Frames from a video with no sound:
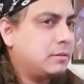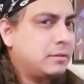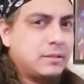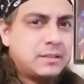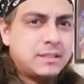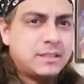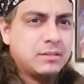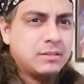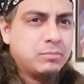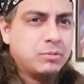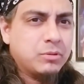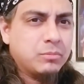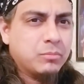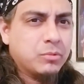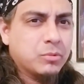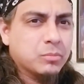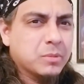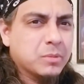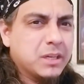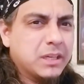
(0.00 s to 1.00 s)
Still put
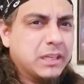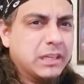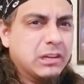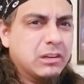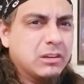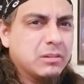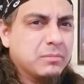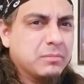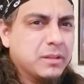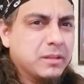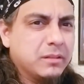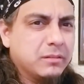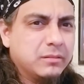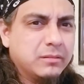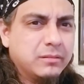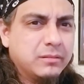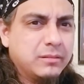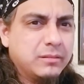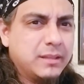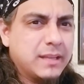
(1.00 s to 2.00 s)
more money on them than
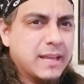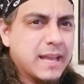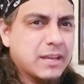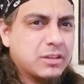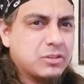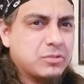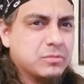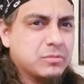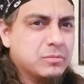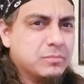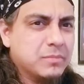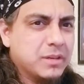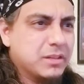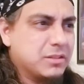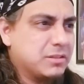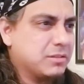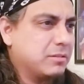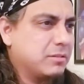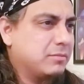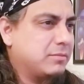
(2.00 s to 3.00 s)
the actual
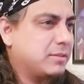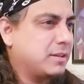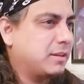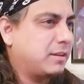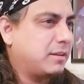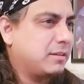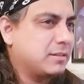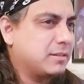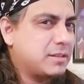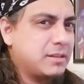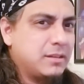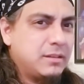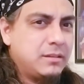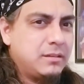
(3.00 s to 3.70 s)
Minnesota Vikings.